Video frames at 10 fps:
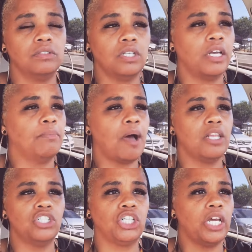
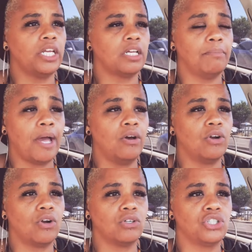unapologetic about
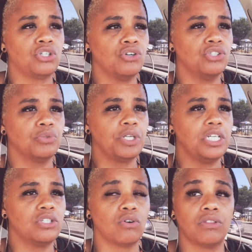her
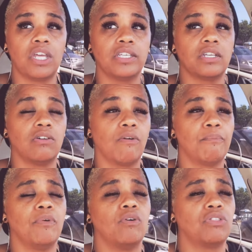surgeries or things that are,
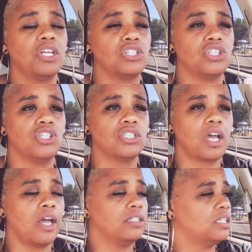or things that she's
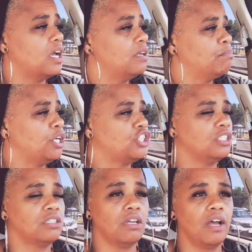gotten done. But
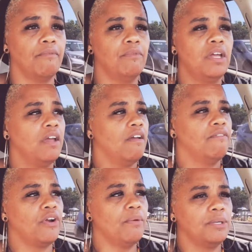she's
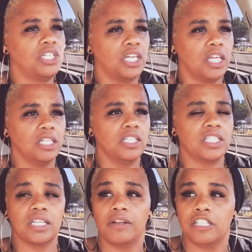very
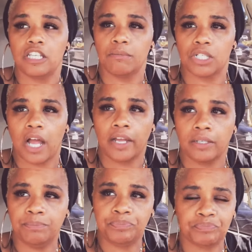meticulous, it seems like,
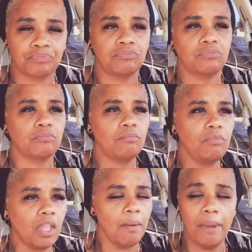
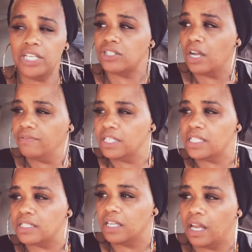based on
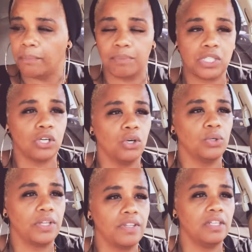this
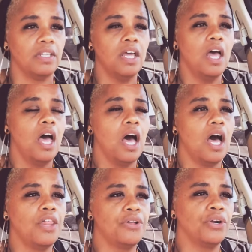episode and then
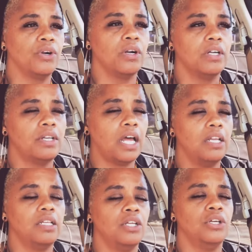other,
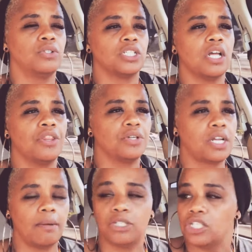not, you know, just other
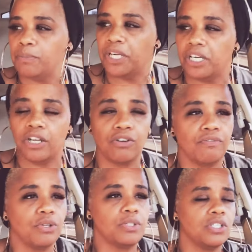times she's been in
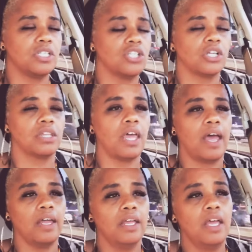interviews and such like
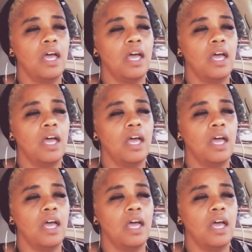that,